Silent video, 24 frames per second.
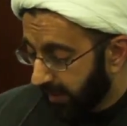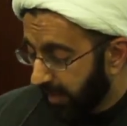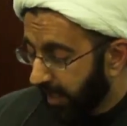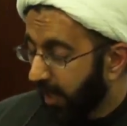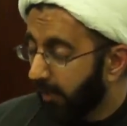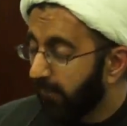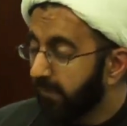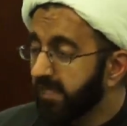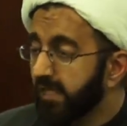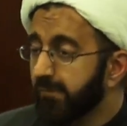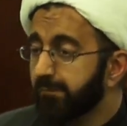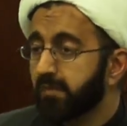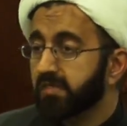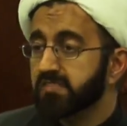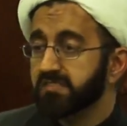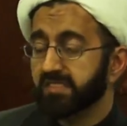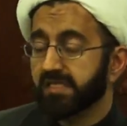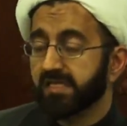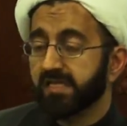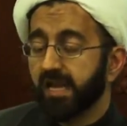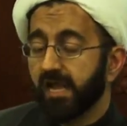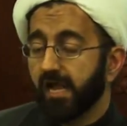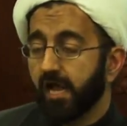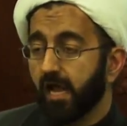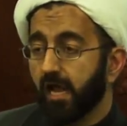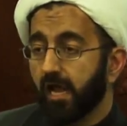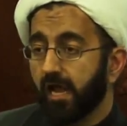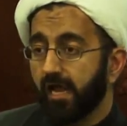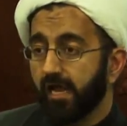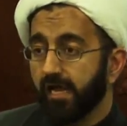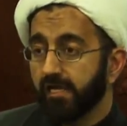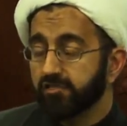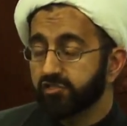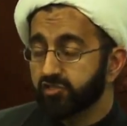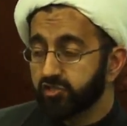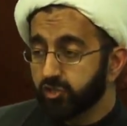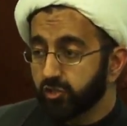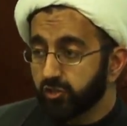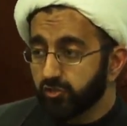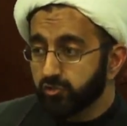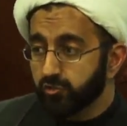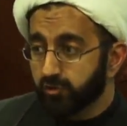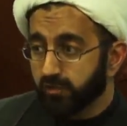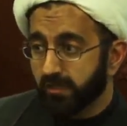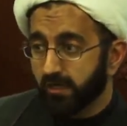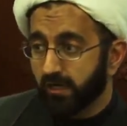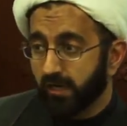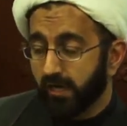how many percent
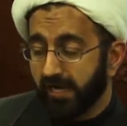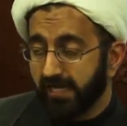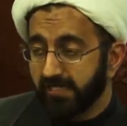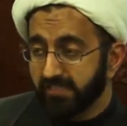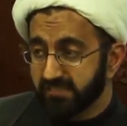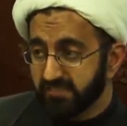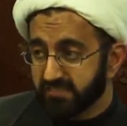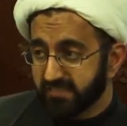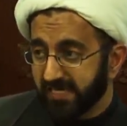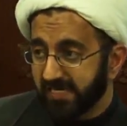children ages